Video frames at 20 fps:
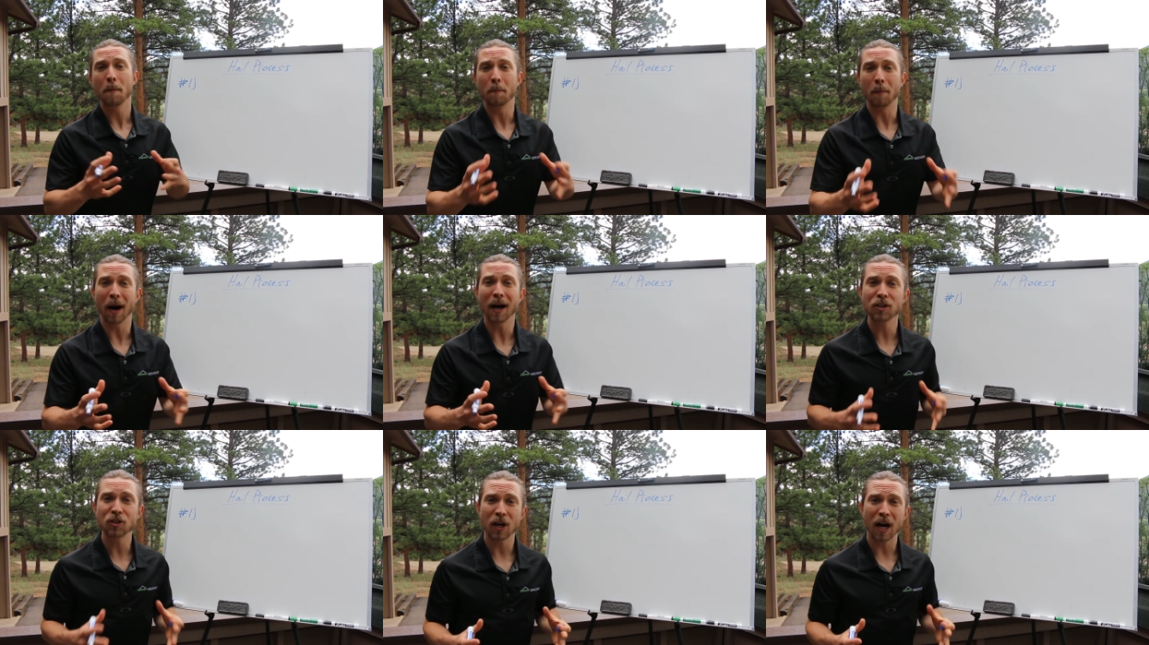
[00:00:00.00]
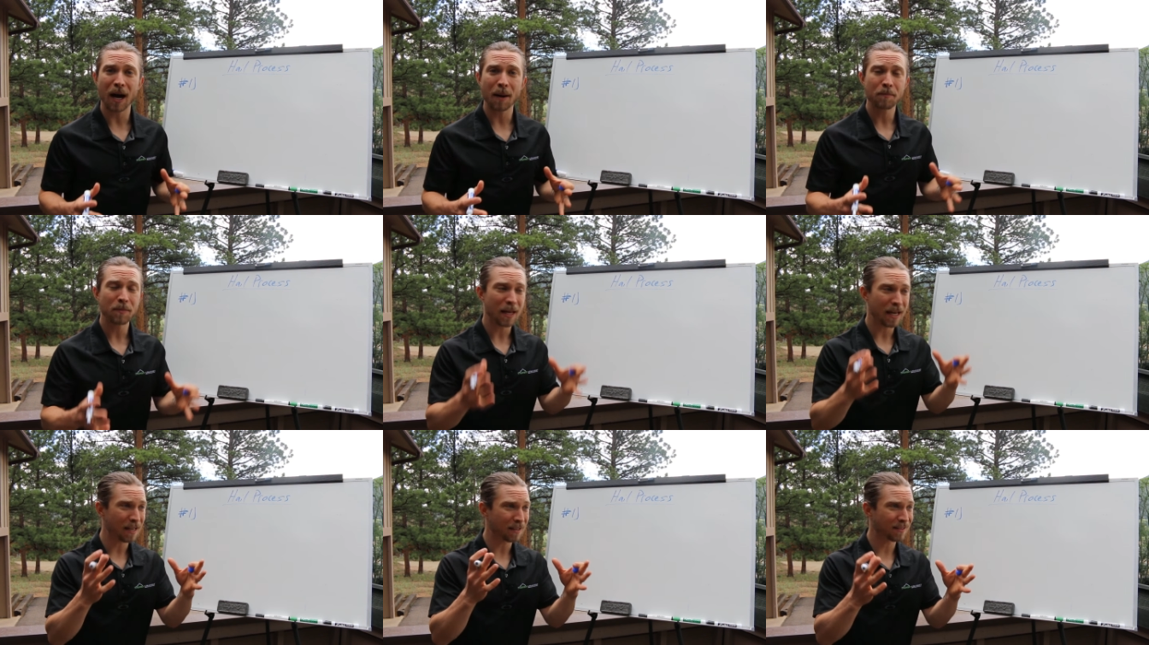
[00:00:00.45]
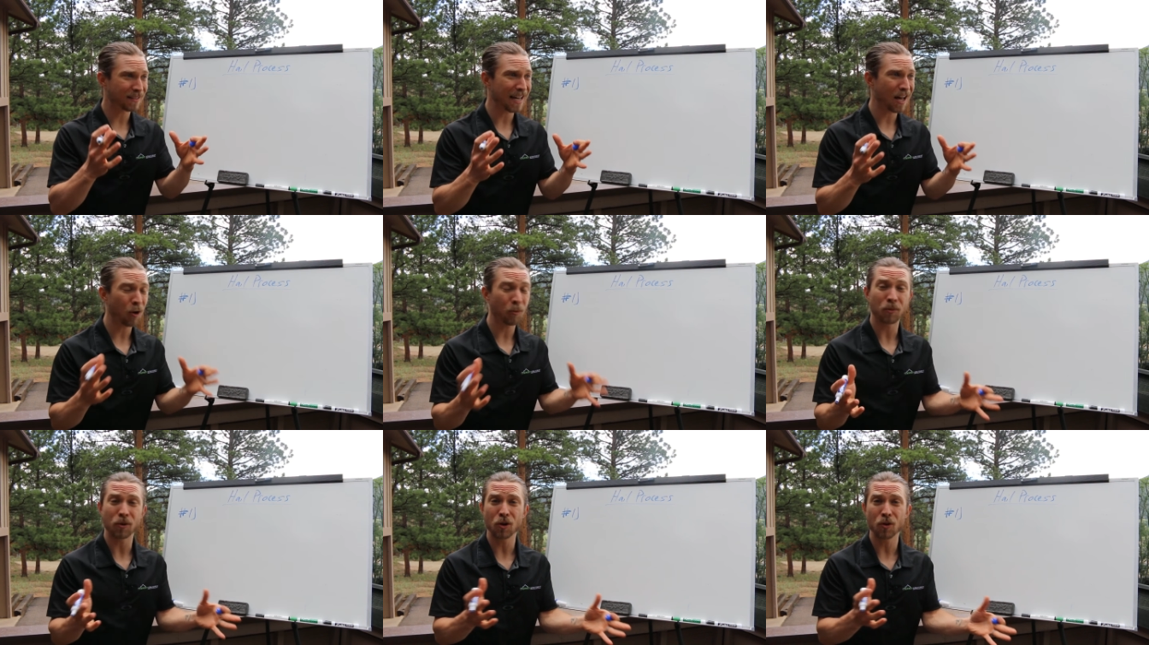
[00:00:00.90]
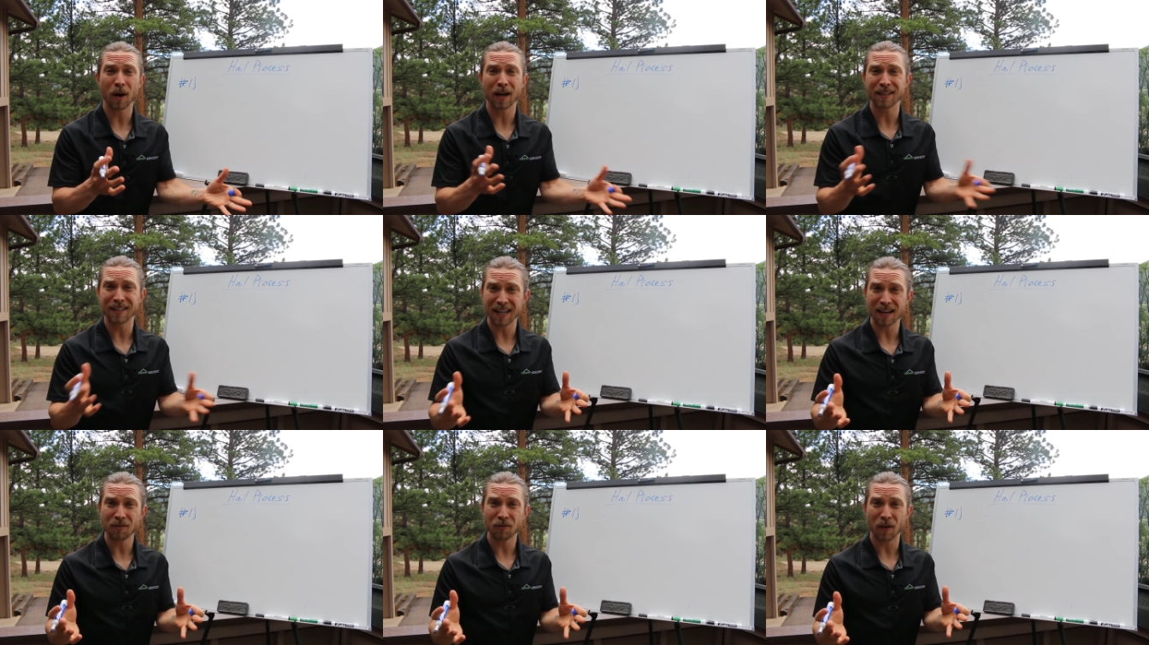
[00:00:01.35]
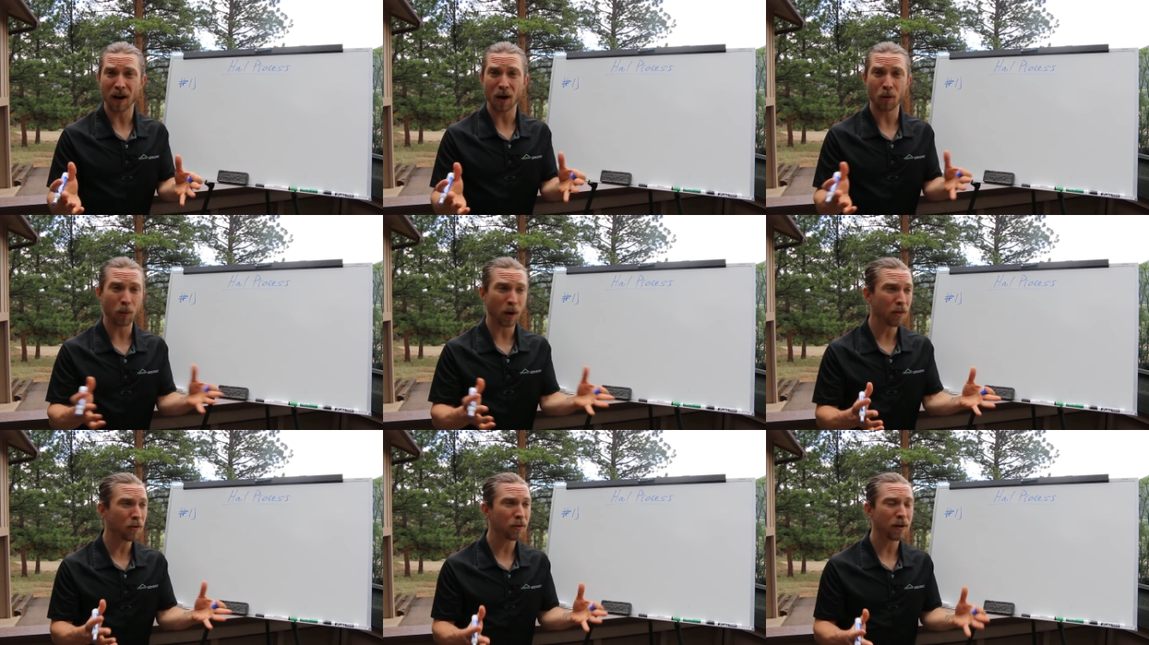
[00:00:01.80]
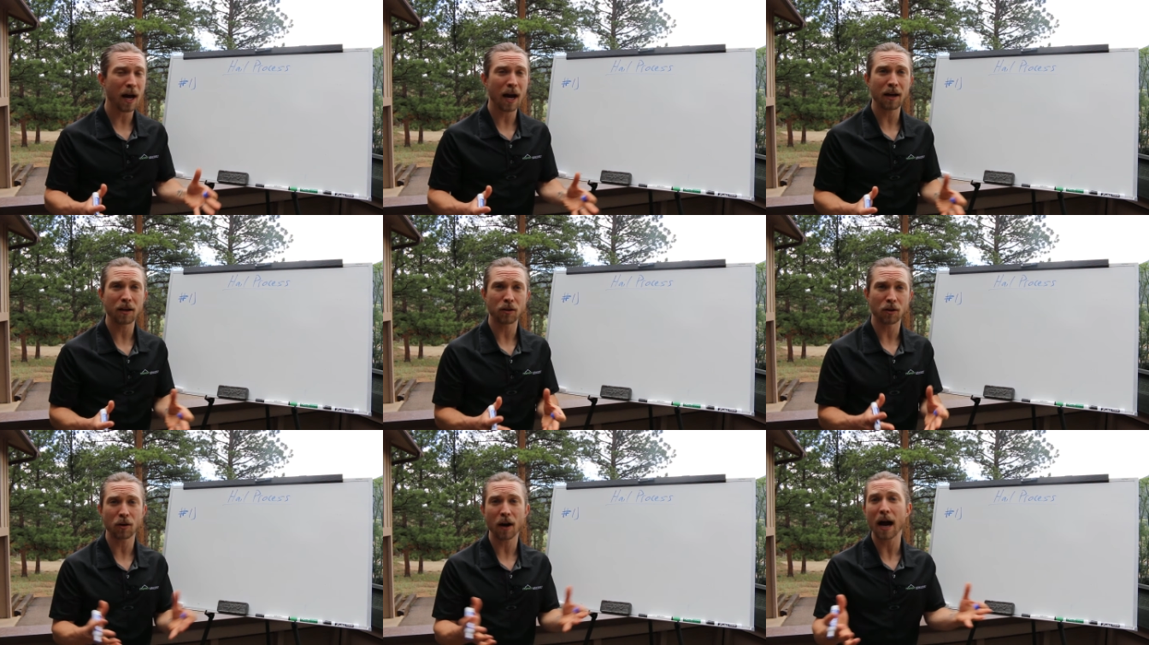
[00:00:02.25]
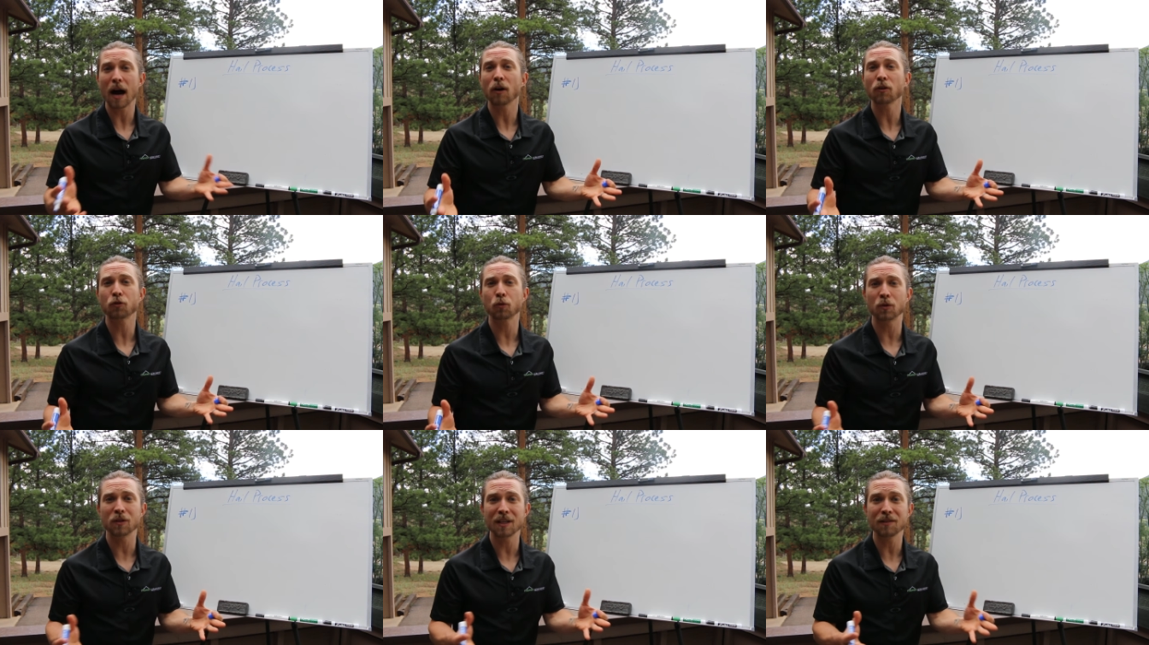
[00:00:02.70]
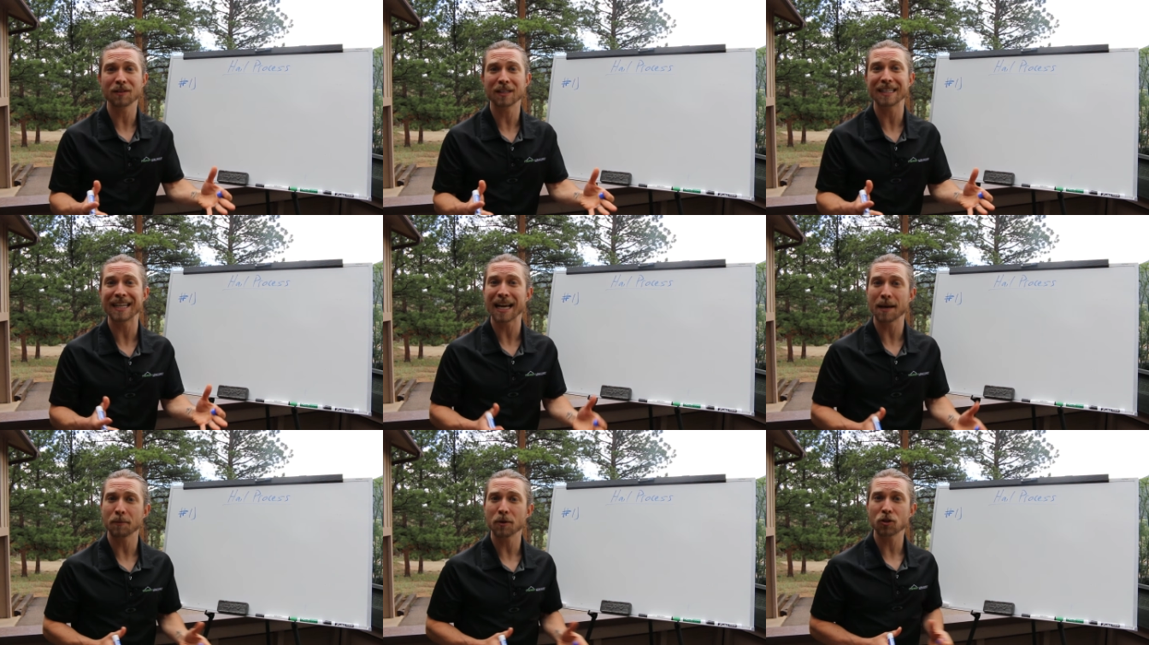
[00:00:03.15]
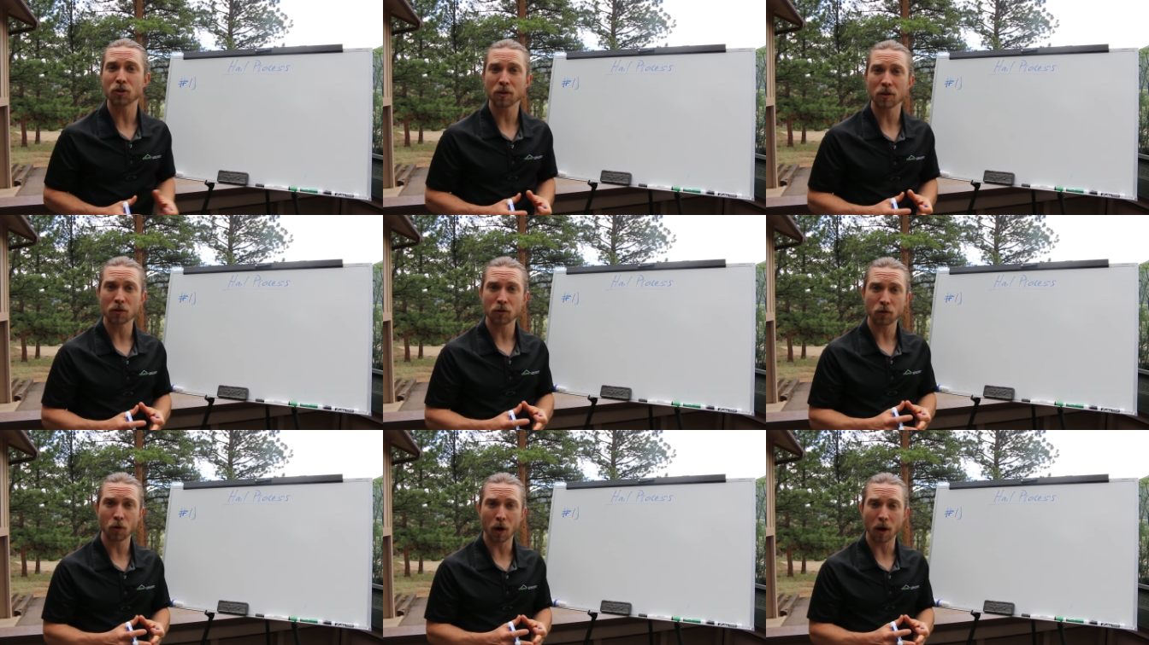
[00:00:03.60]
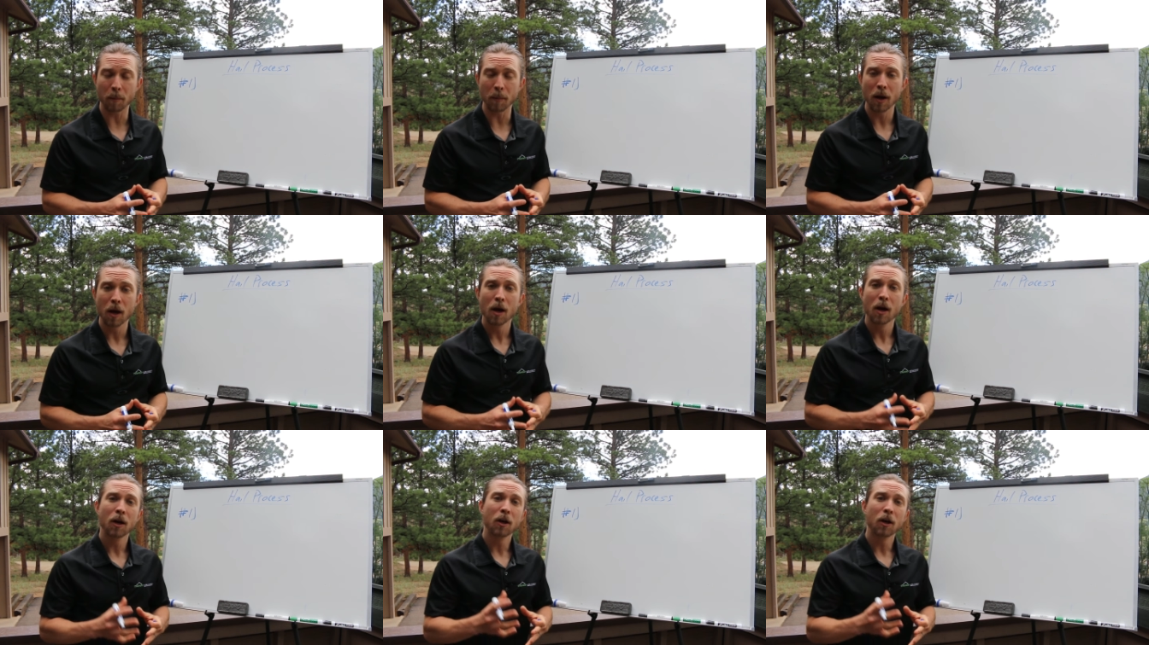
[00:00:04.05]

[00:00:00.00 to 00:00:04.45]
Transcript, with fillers: My job is to help you identify whether or not your house was even damaged in the storm.